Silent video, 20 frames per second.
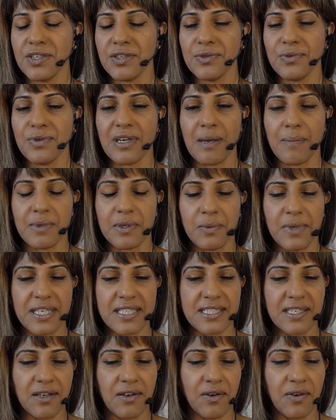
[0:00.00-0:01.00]
you a couple of
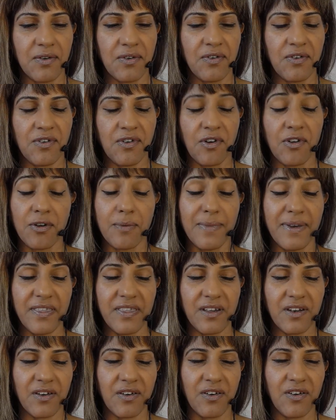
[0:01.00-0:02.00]
weeks ago or a
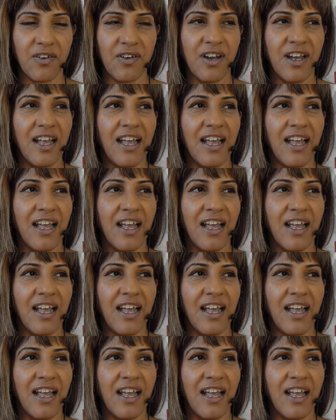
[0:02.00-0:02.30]
month ago,